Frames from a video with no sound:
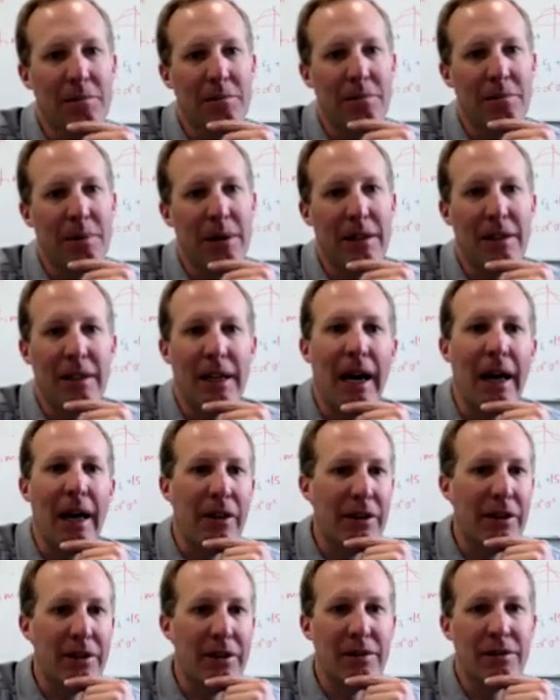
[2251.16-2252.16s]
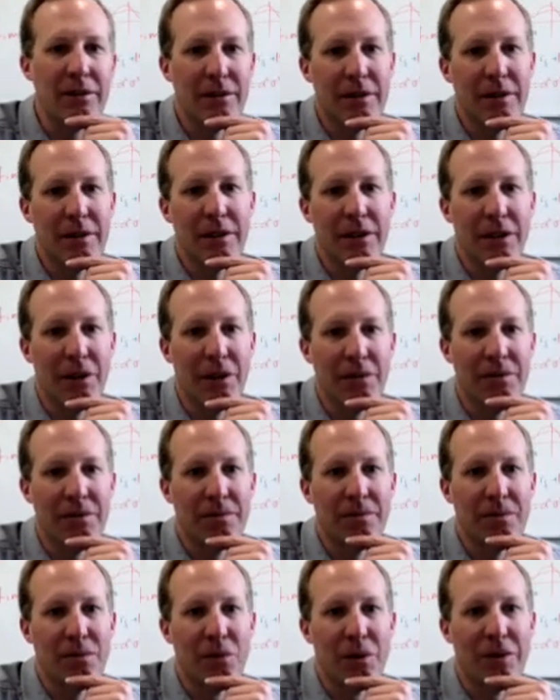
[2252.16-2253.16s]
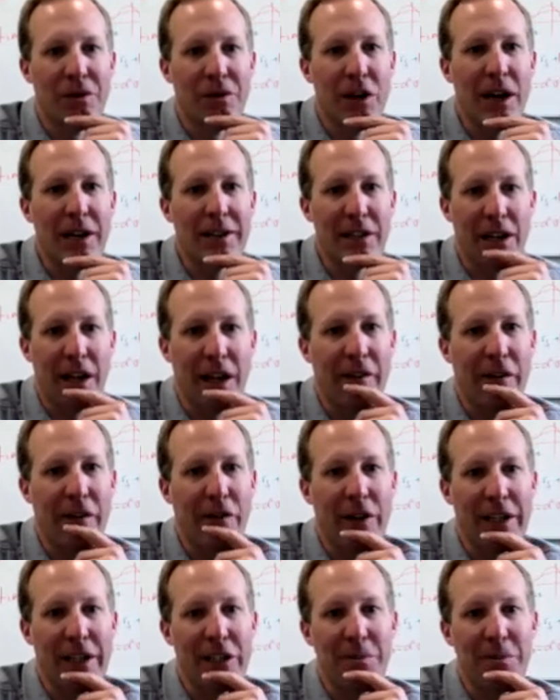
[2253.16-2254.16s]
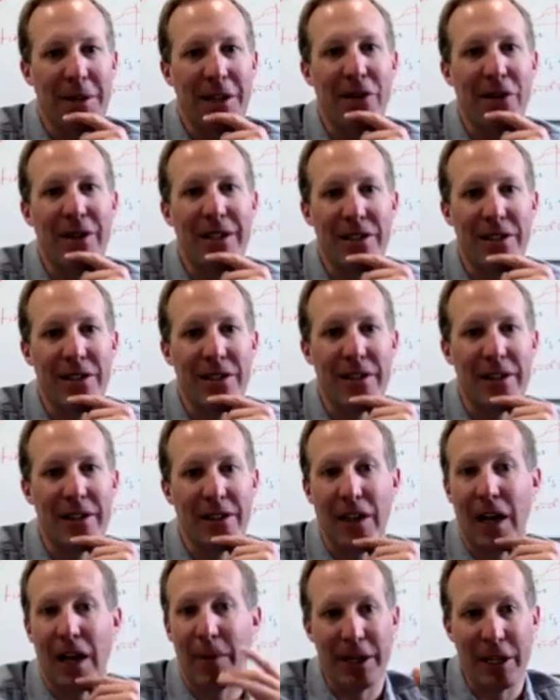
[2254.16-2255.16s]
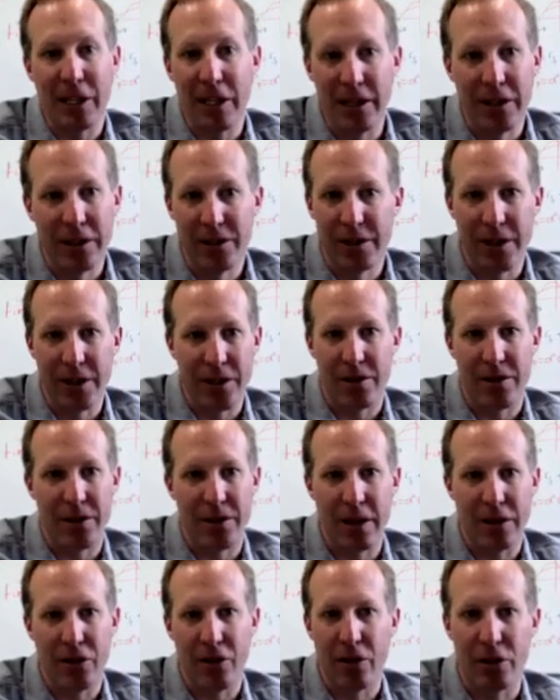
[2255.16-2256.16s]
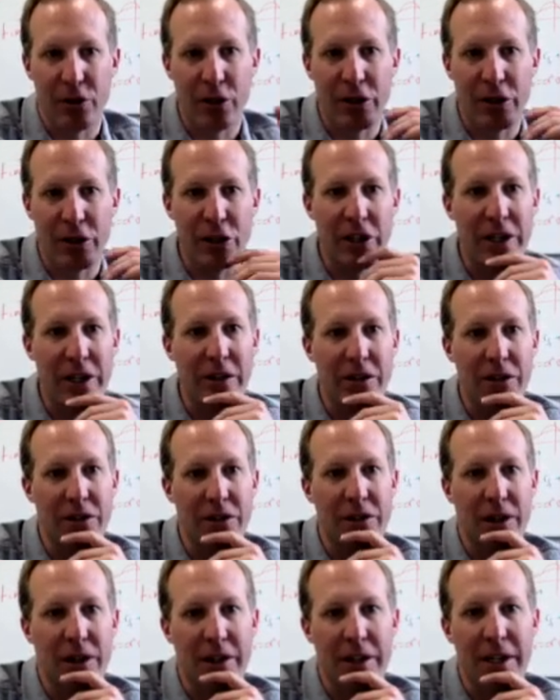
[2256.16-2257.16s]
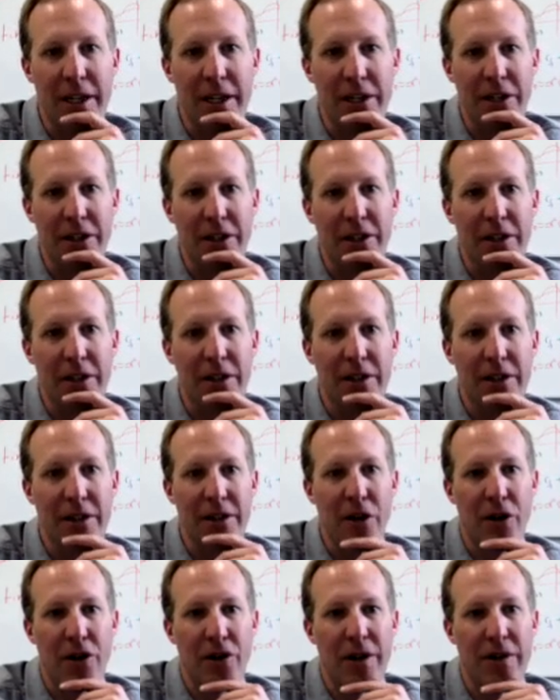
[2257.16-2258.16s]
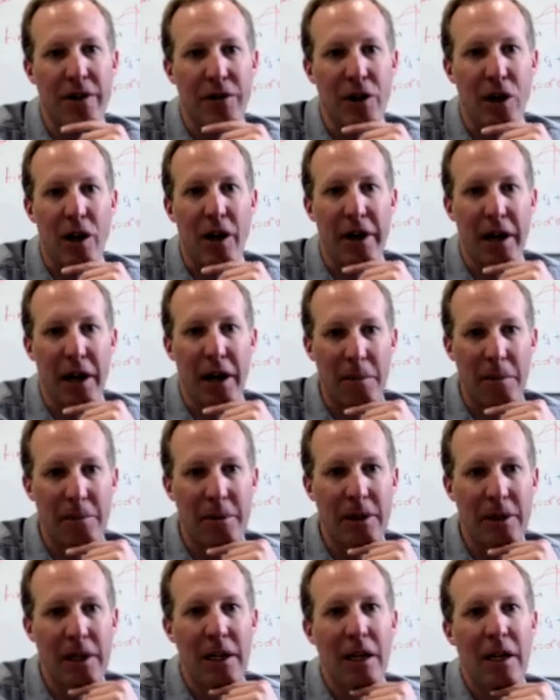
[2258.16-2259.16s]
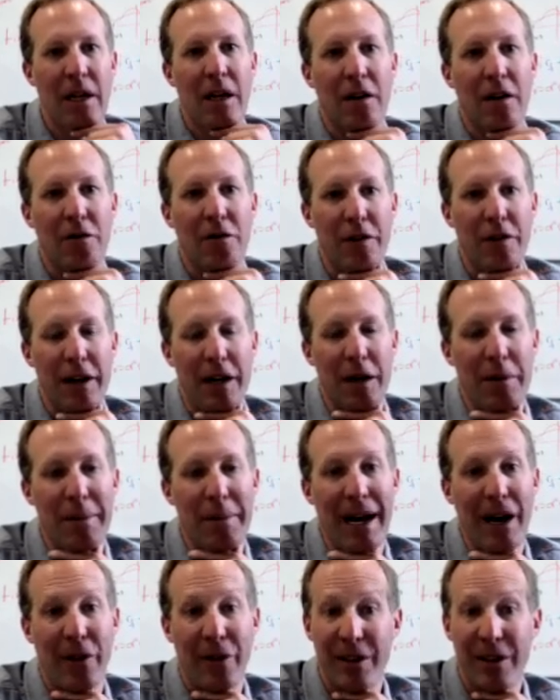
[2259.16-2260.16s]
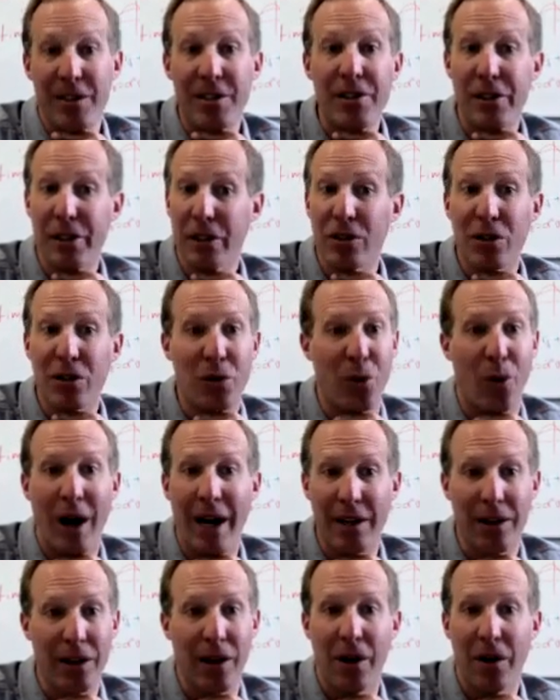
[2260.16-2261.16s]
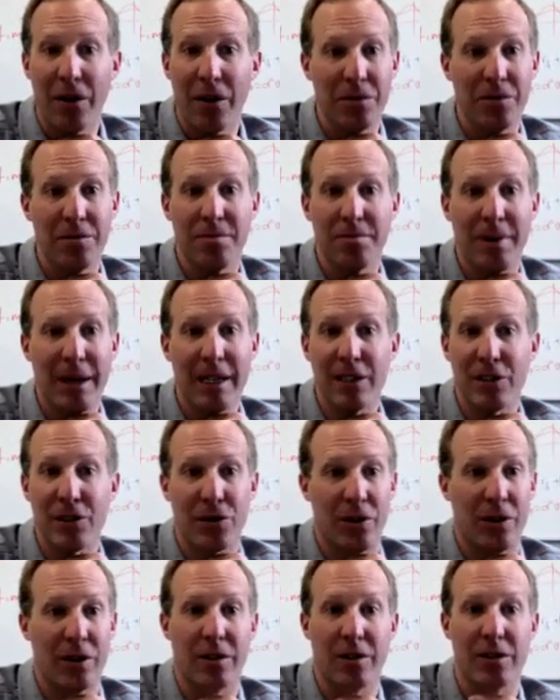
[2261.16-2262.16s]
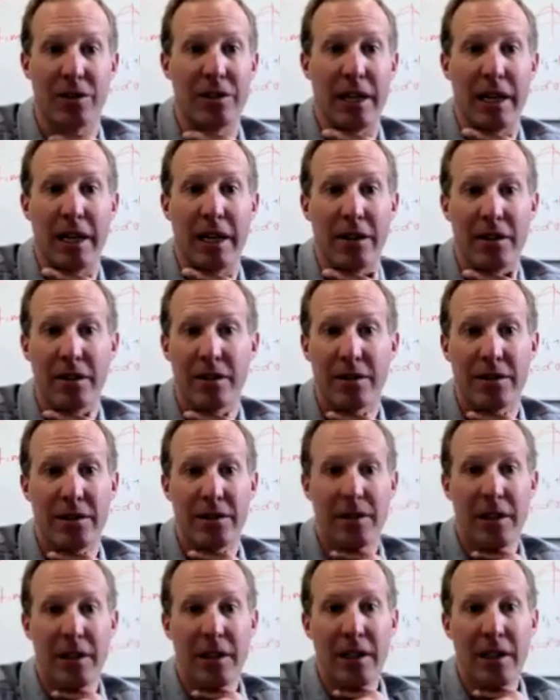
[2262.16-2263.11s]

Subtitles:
But yeah, we have not seen a lot of inflation, but there is this, yields, as Treasury yields on the 10-year note have gone up a fair amount. They're still quite low by historical standards.